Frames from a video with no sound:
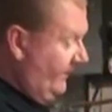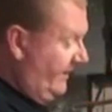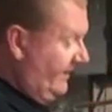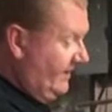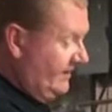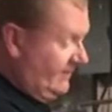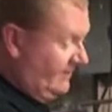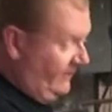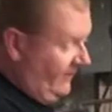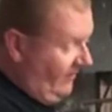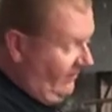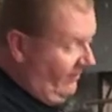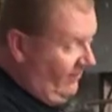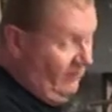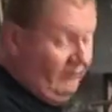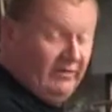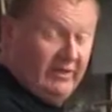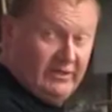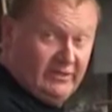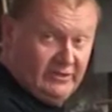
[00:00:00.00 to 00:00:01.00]
it's very
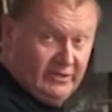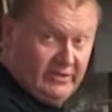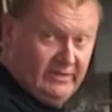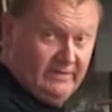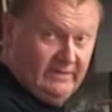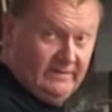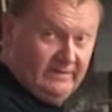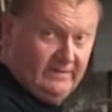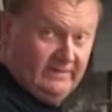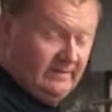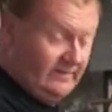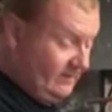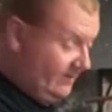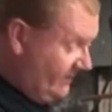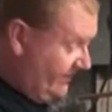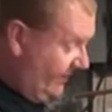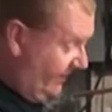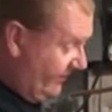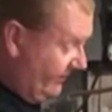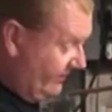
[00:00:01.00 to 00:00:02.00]
rigid,
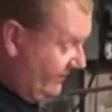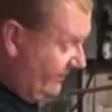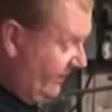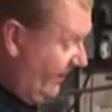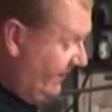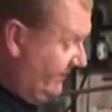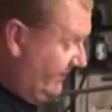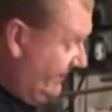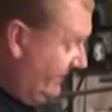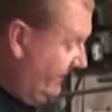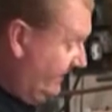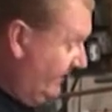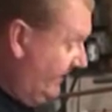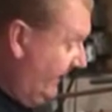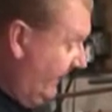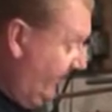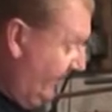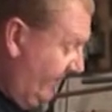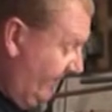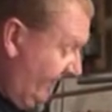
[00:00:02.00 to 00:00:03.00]
so it's nice and
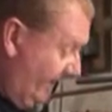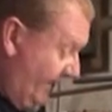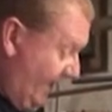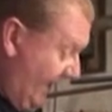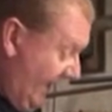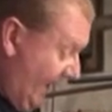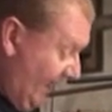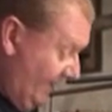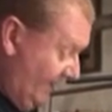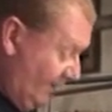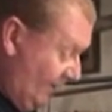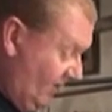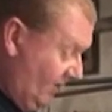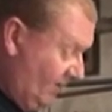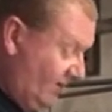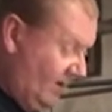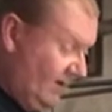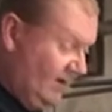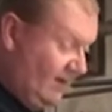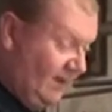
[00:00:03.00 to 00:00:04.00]
stiff in the car so
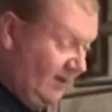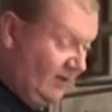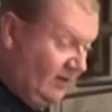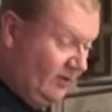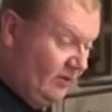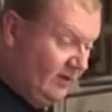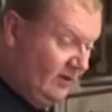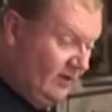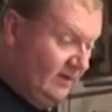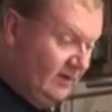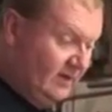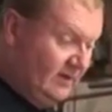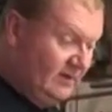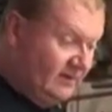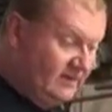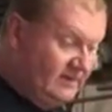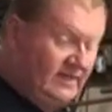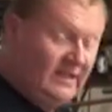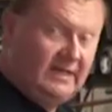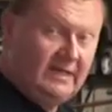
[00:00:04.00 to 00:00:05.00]
you can get a good
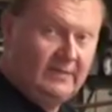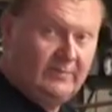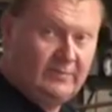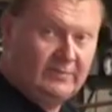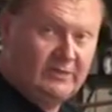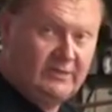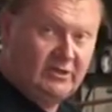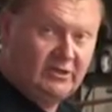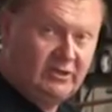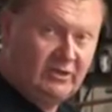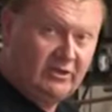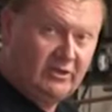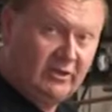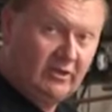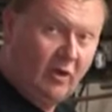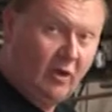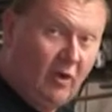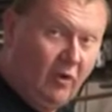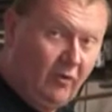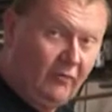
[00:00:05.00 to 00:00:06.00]
seating position and
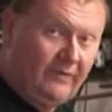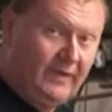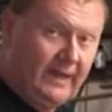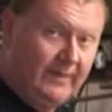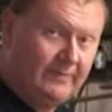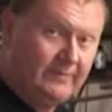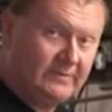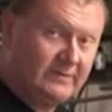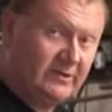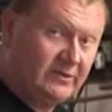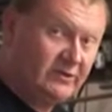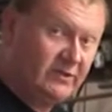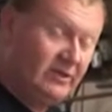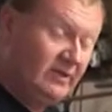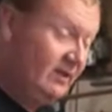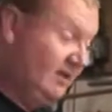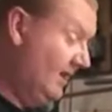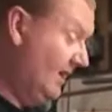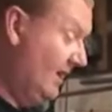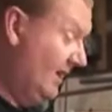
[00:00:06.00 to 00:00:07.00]
hold that
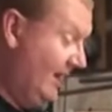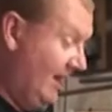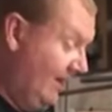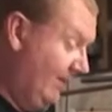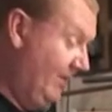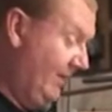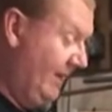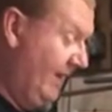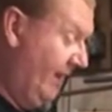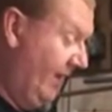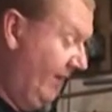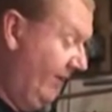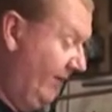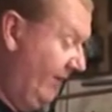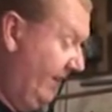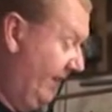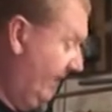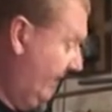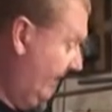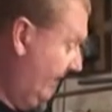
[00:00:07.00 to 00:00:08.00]
position and be held
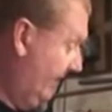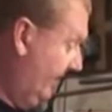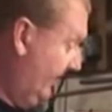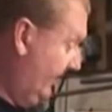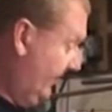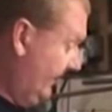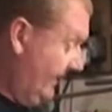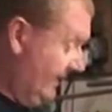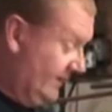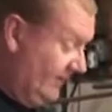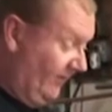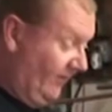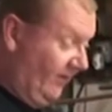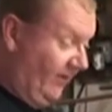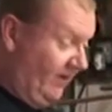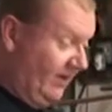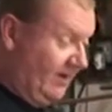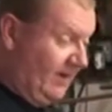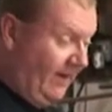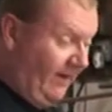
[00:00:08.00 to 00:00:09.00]
in. It's
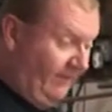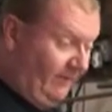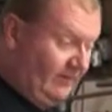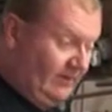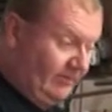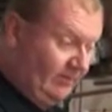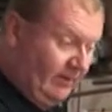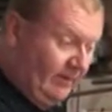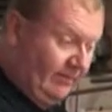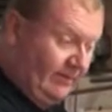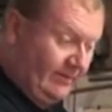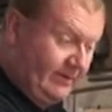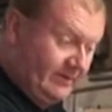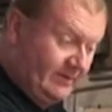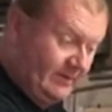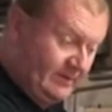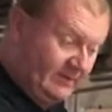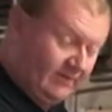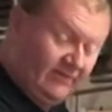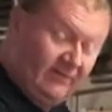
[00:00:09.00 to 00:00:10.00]
very comfortable
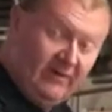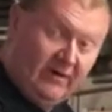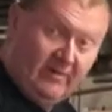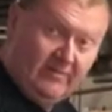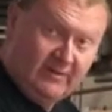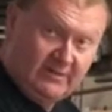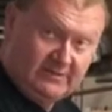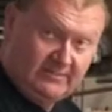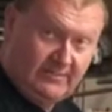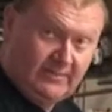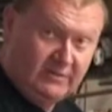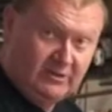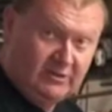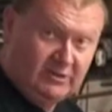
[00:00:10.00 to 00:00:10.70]
because it's very much been